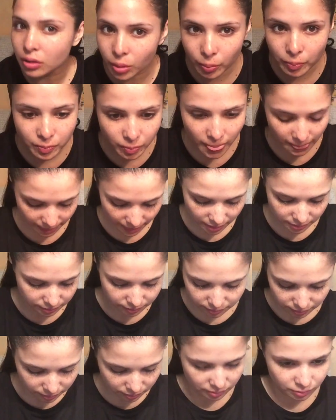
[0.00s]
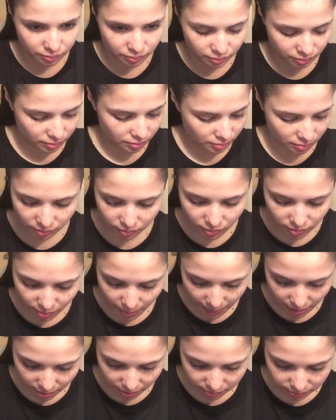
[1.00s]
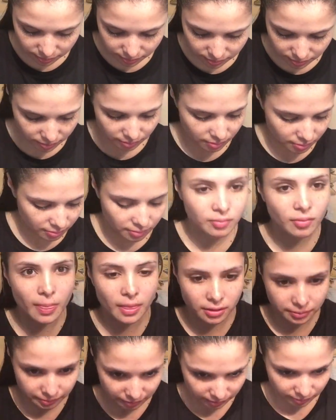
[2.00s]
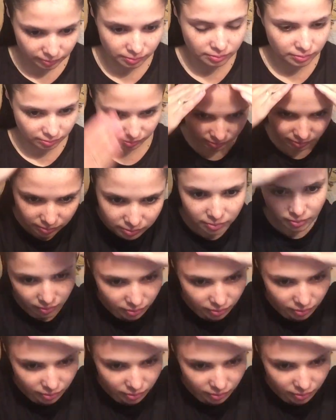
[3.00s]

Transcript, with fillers: it's really nice and really simple to do. As you can see, it's